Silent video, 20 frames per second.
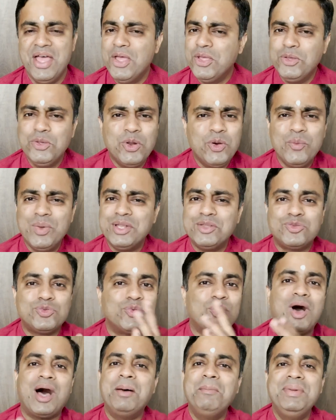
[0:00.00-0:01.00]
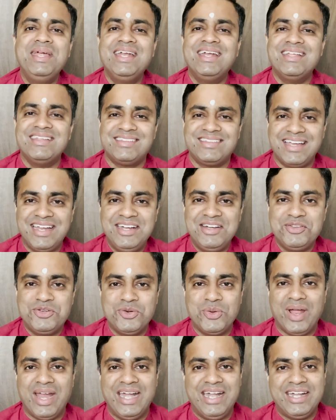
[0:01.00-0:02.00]
You know, when Swami decides
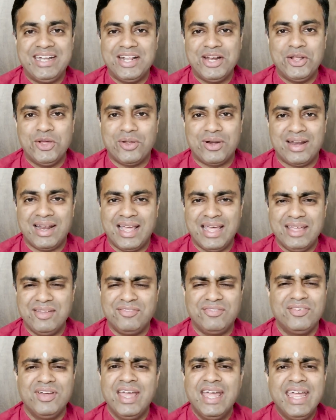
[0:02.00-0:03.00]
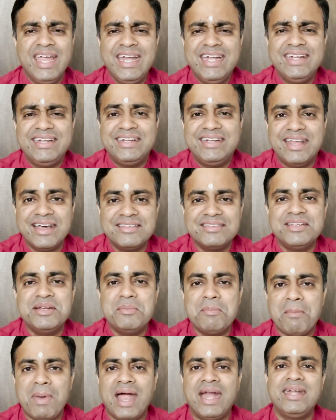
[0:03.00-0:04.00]
to enter your life, it
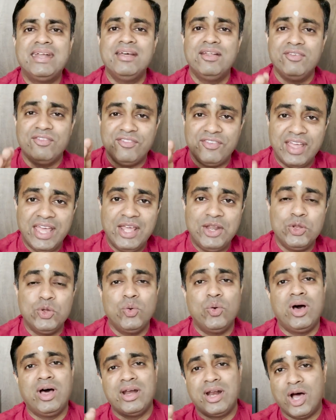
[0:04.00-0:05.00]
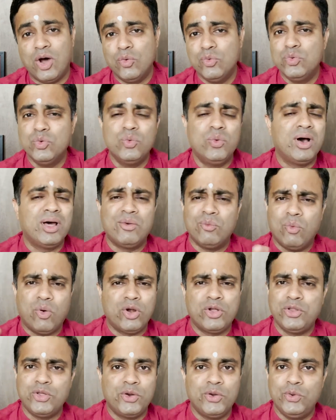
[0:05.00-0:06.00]
doesn't matter where you are, how you are,
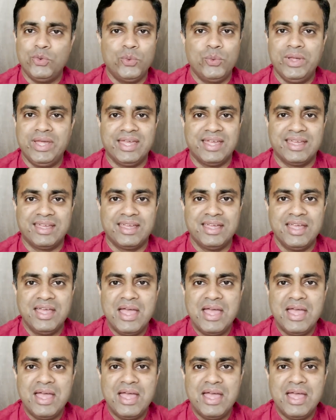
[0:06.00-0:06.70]
what you're doing.